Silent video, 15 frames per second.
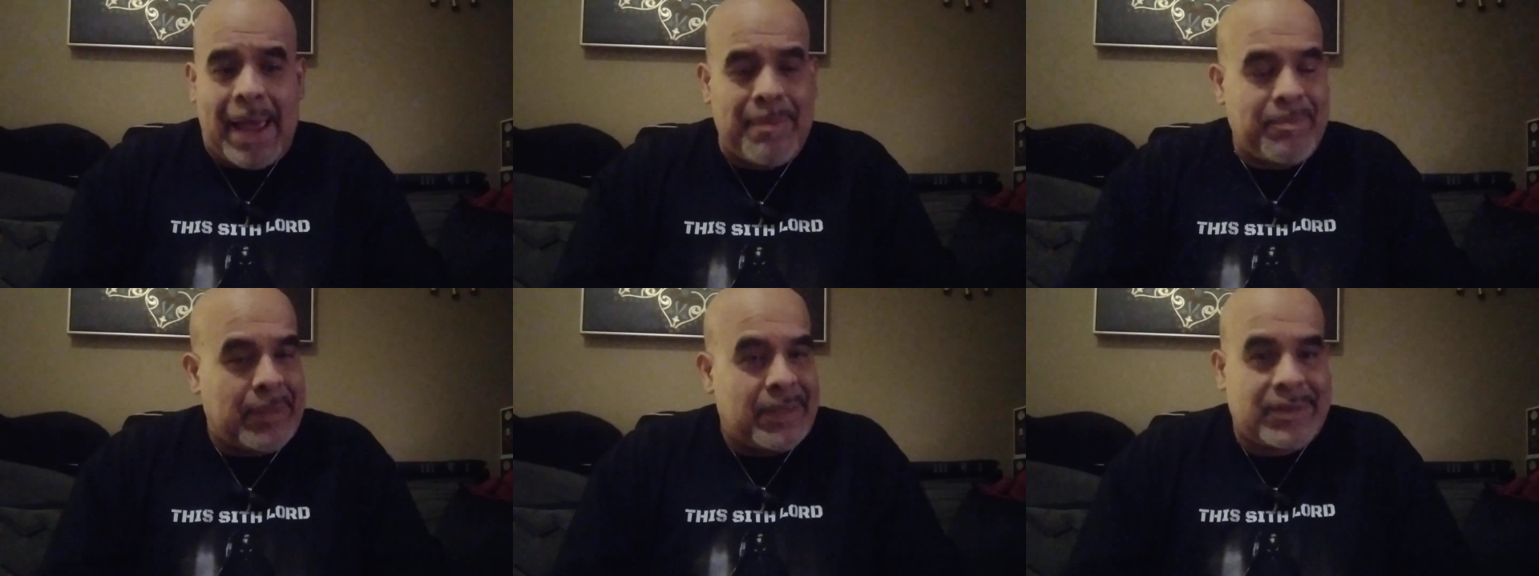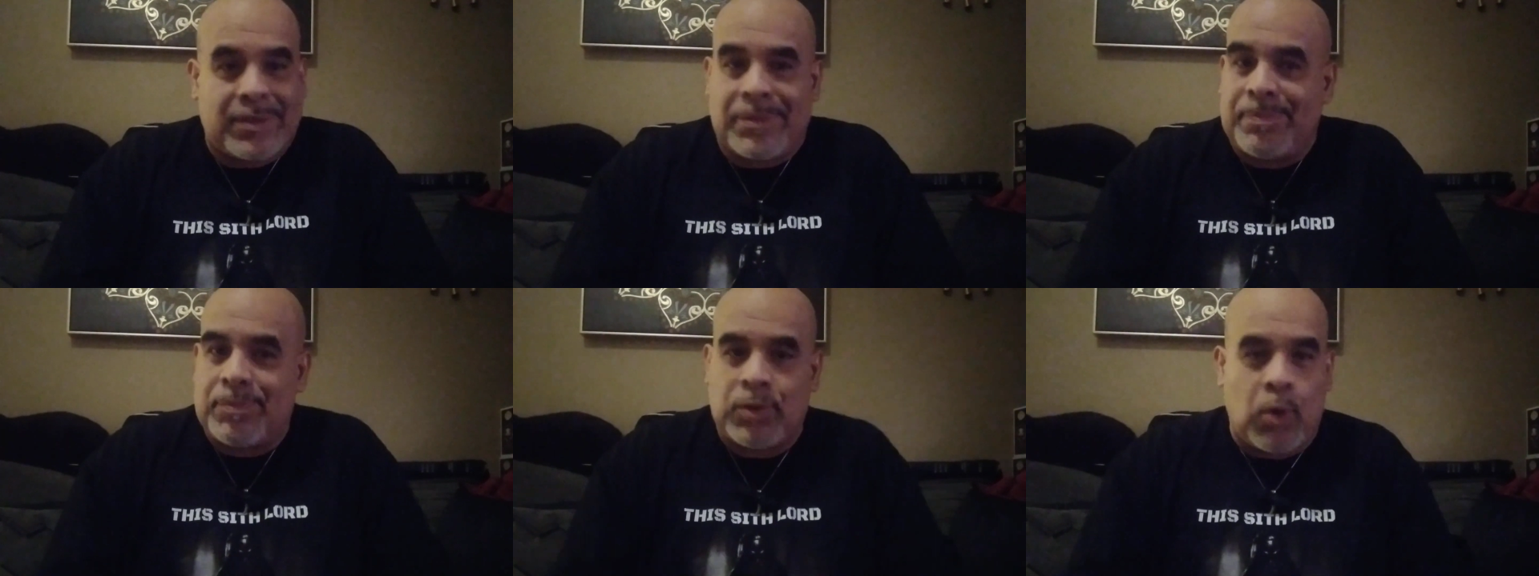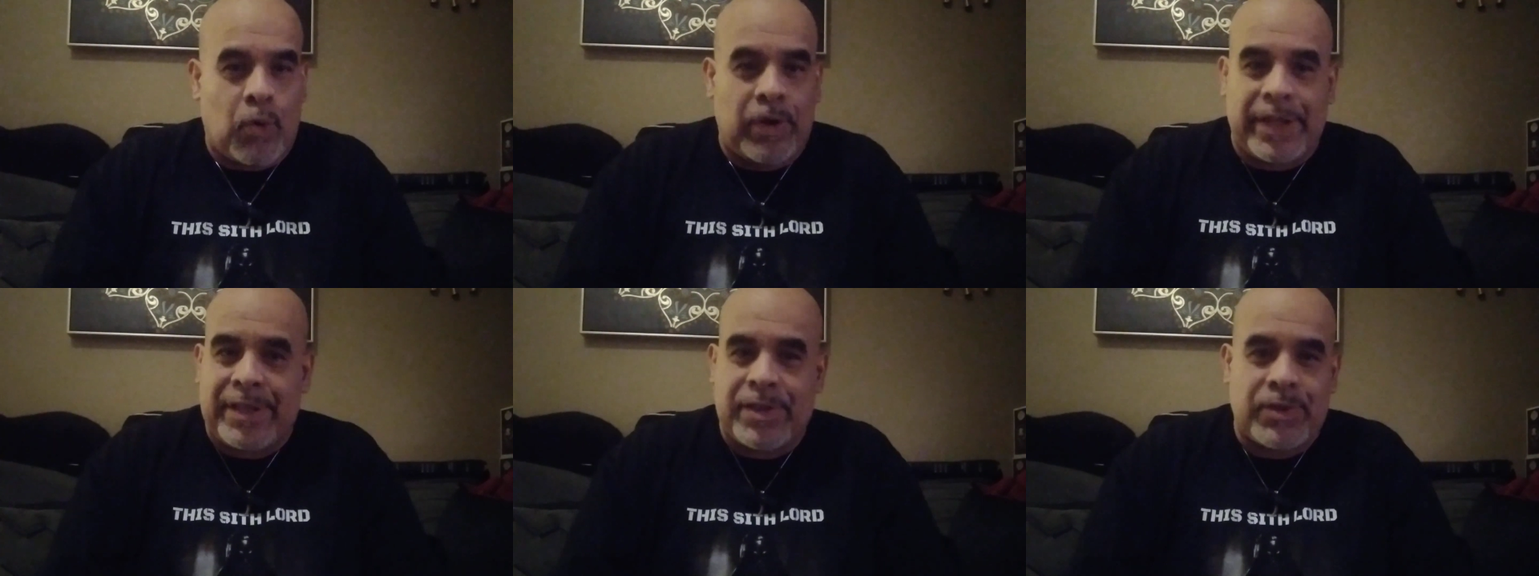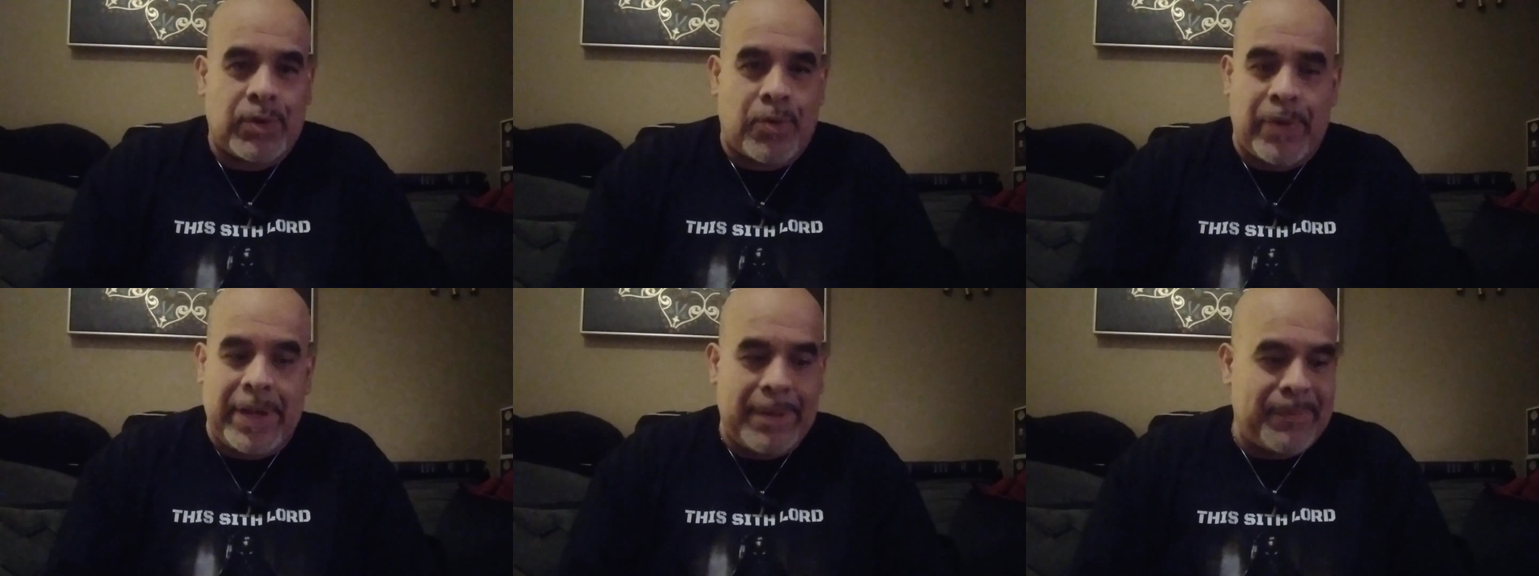I, must totally
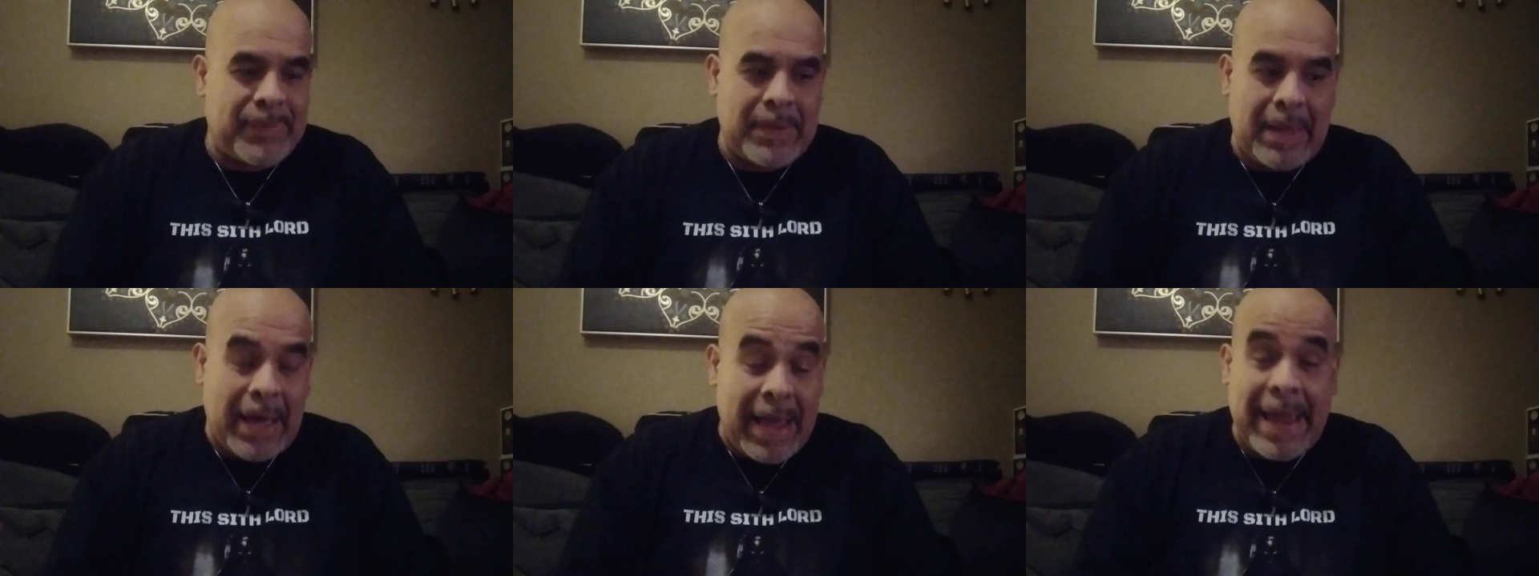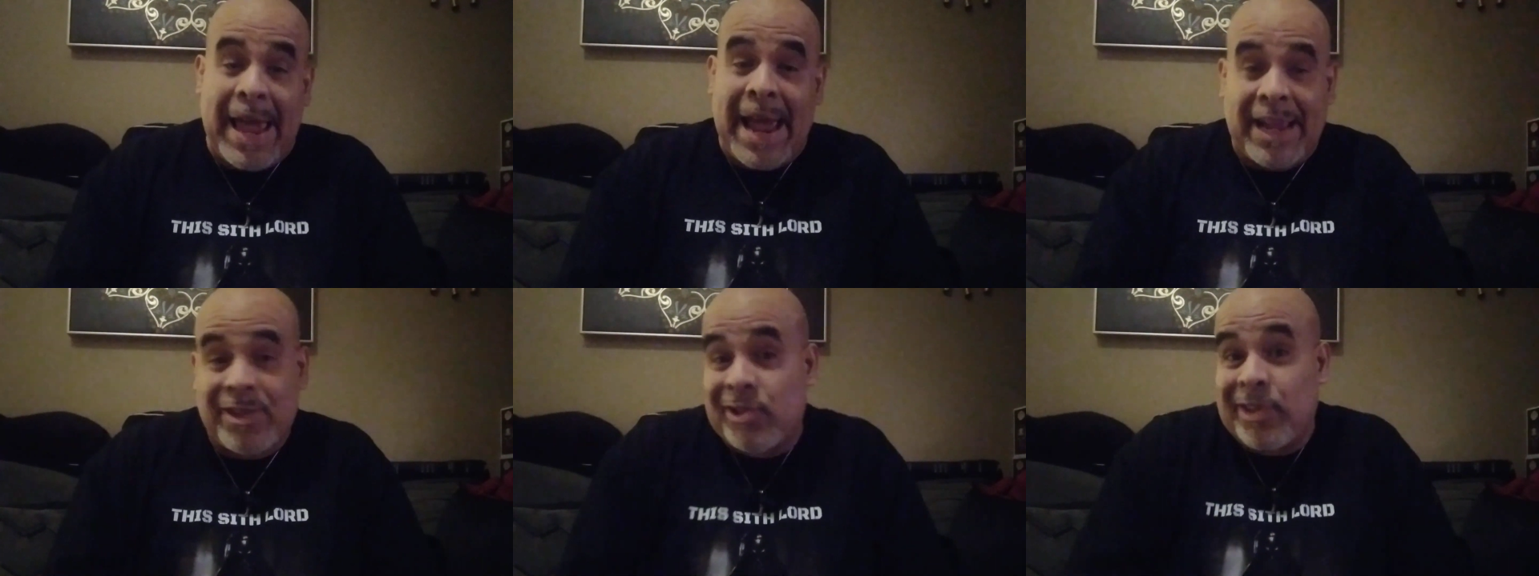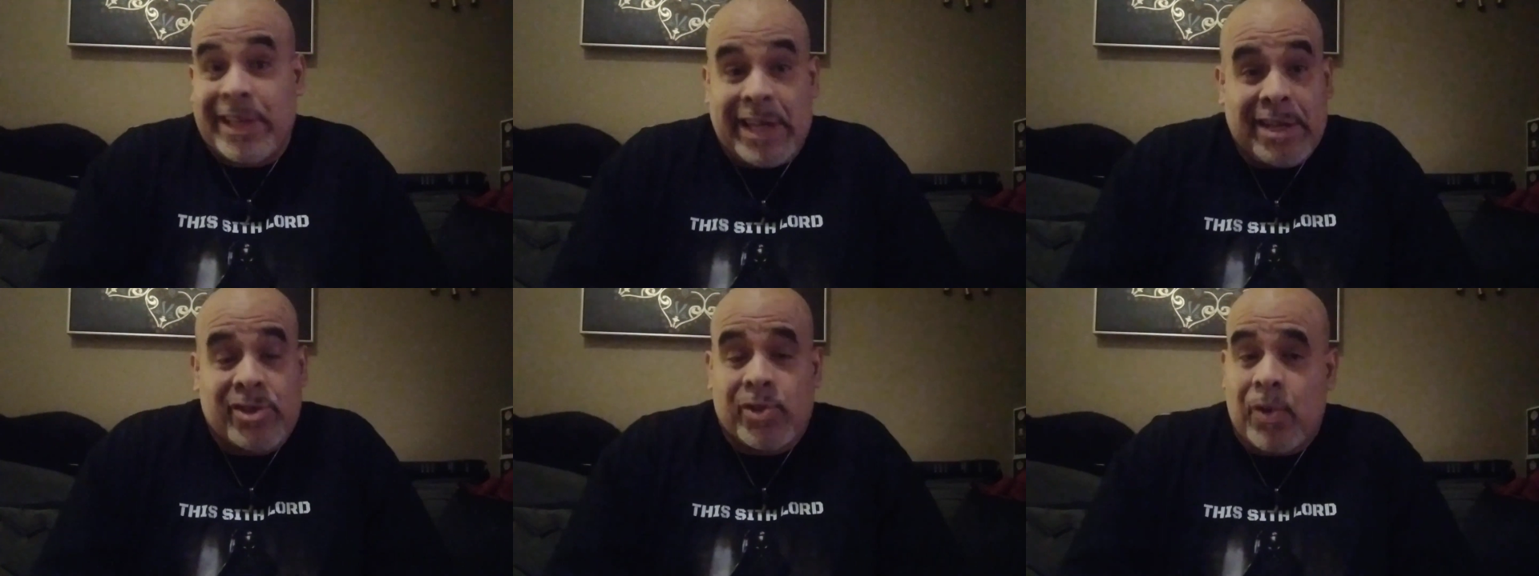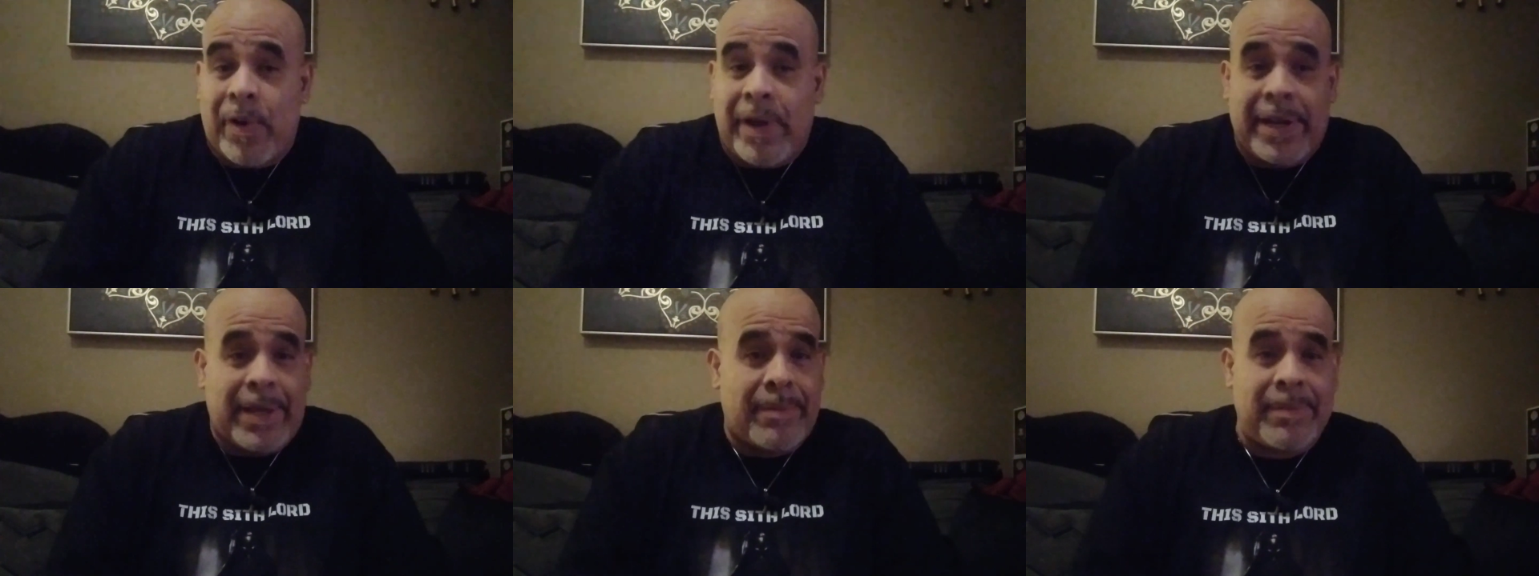disagree. I actually
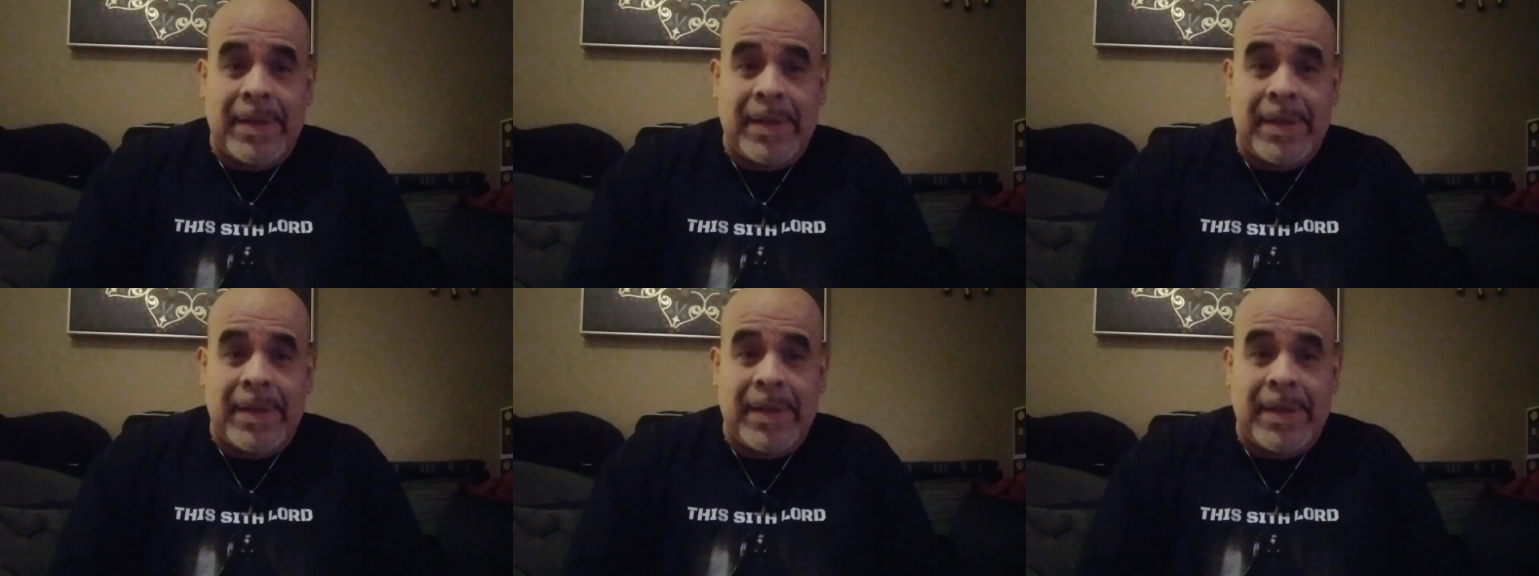enjoyed it.